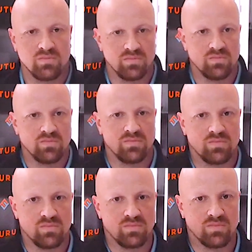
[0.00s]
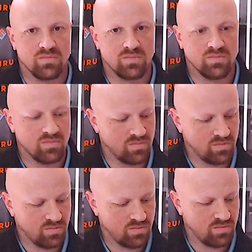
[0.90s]

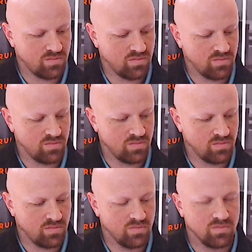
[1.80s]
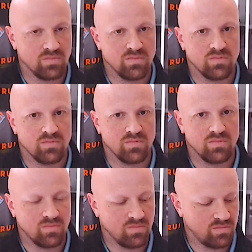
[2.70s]

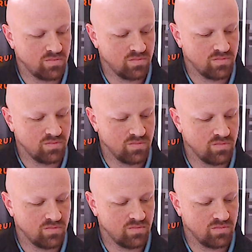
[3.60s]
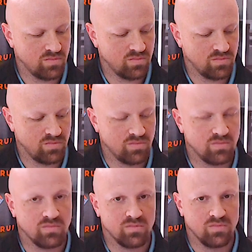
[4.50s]

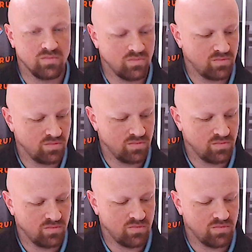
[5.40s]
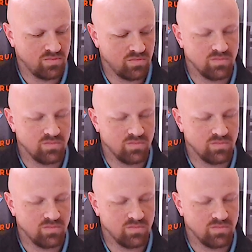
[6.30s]
[no speech]